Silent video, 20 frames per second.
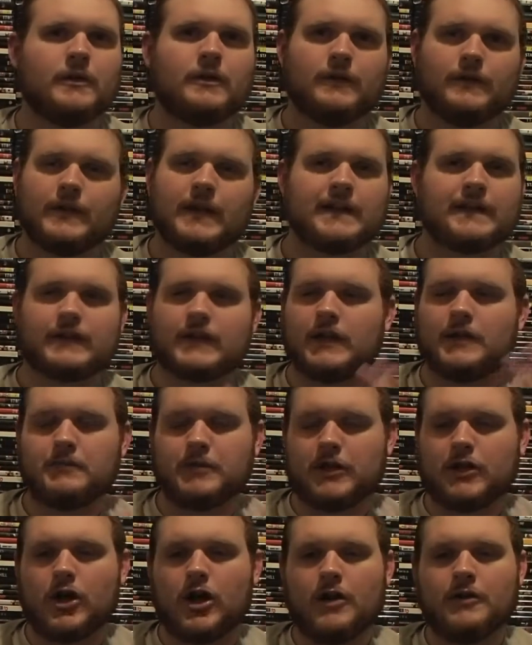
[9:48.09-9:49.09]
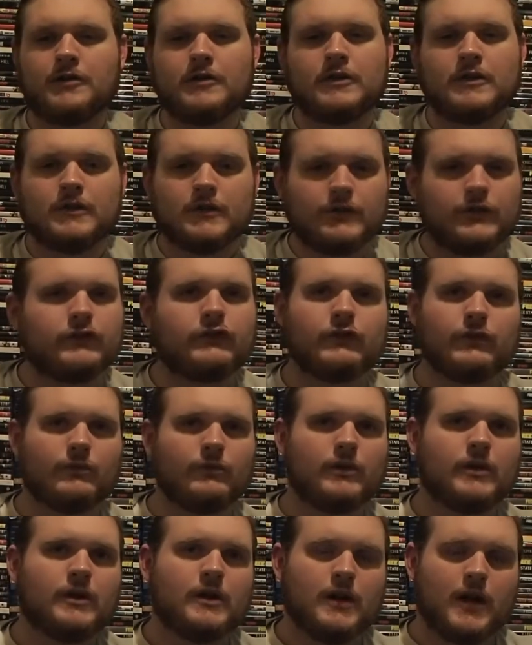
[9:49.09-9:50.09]
That's going to be gone soon.
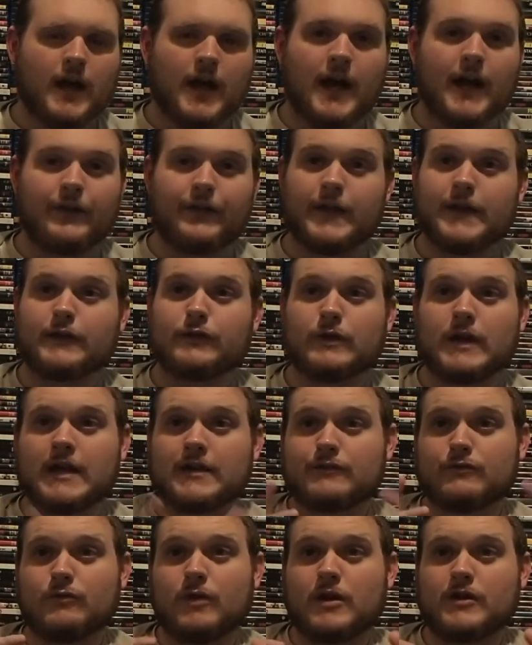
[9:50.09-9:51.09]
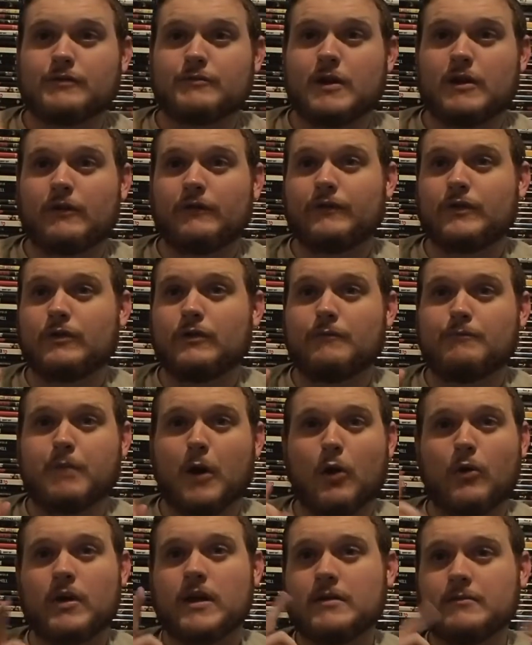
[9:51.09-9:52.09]
Thank you guys for watching my review of
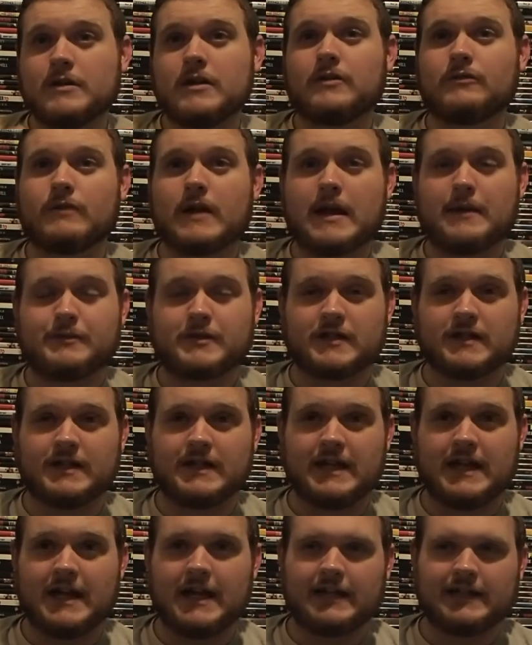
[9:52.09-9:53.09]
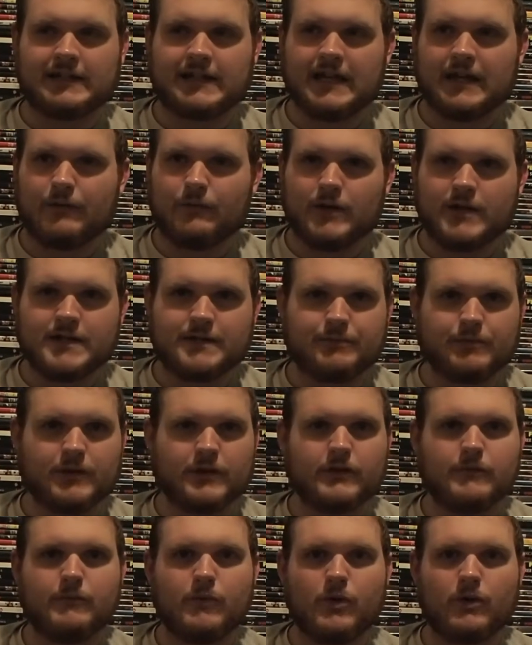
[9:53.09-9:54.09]
Bohemian Rhapsody. I can't wait to bring
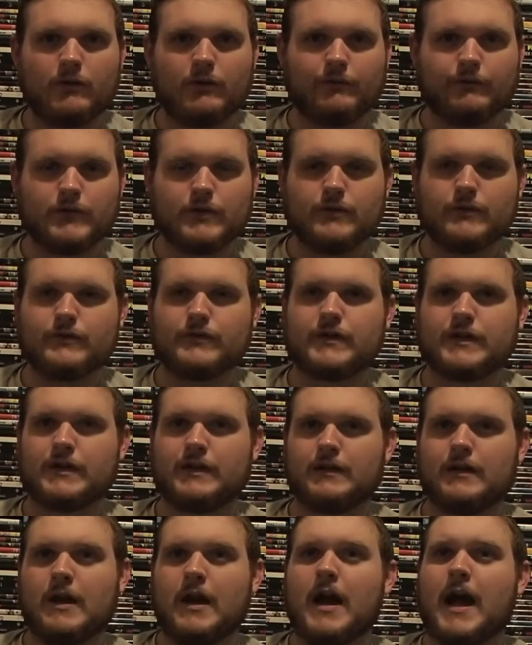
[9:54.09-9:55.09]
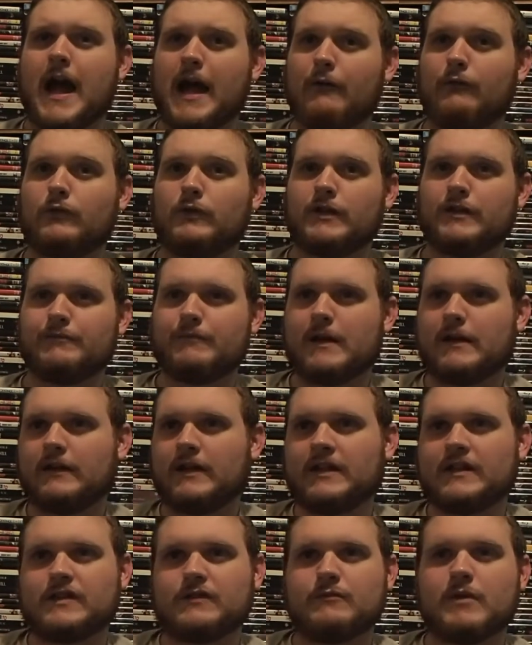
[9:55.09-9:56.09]
you more reviews. I will leave my
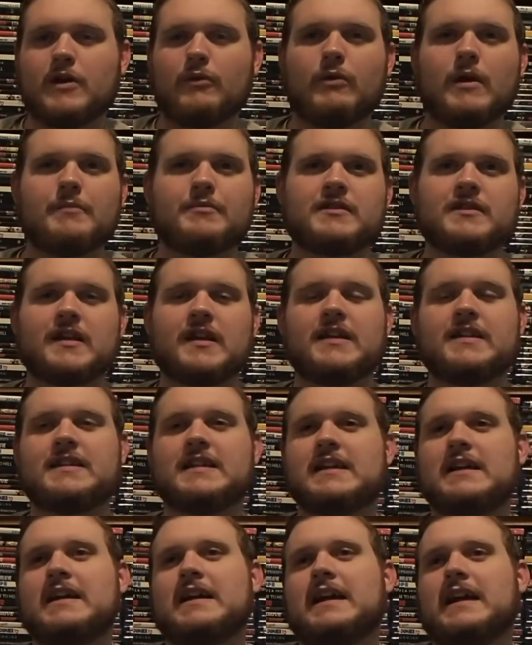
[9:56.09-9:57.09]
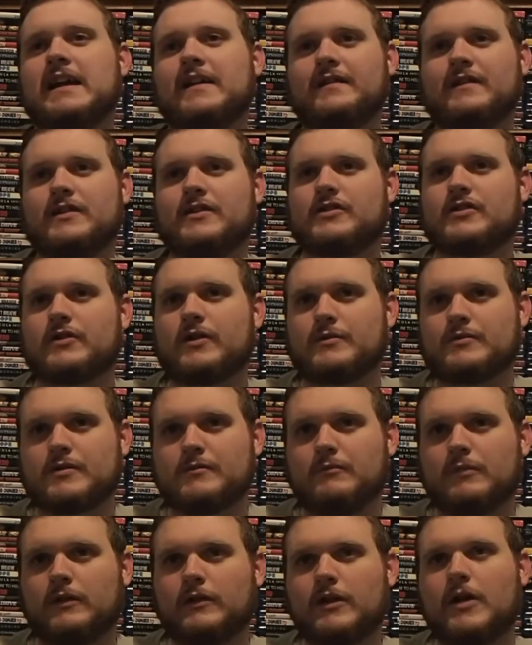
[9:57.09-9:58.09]
link to my website in the
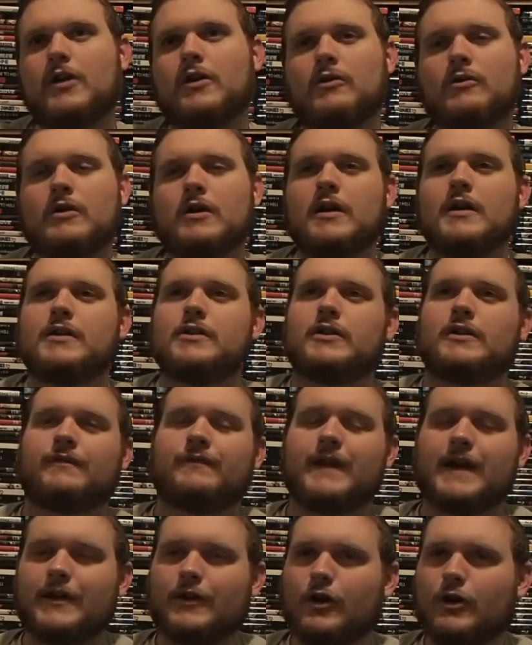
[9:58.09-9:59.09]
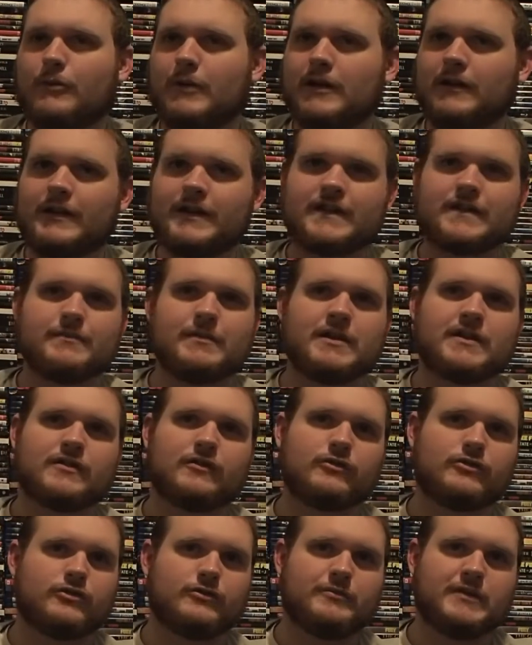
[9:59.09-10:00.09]
description below. You can find all my links to my
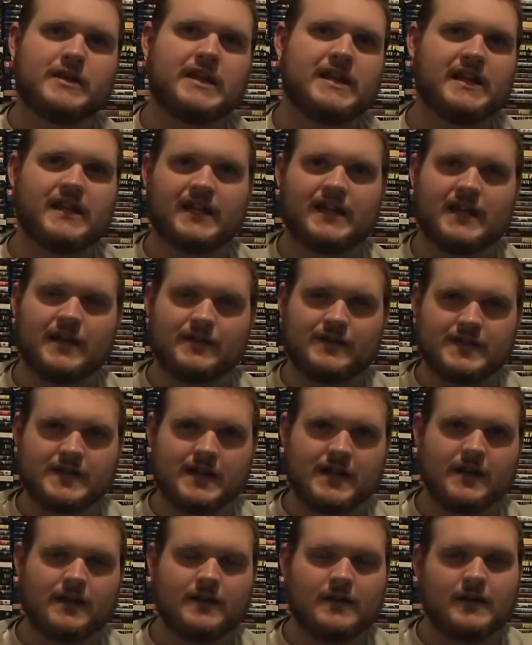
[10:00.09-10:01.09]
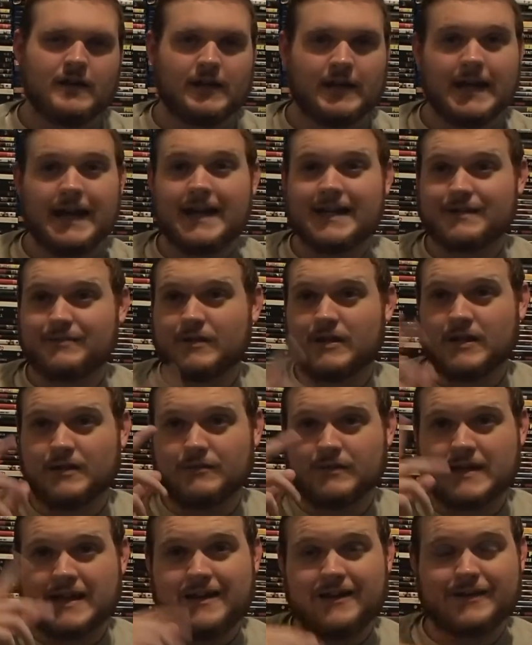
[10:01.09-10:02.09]
social media accounts there. Guys, my name
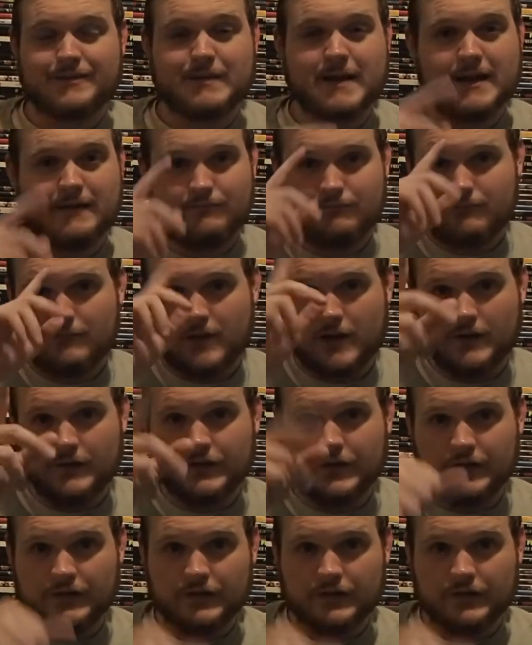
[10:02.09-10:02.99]
is Alex Madden. I'll see you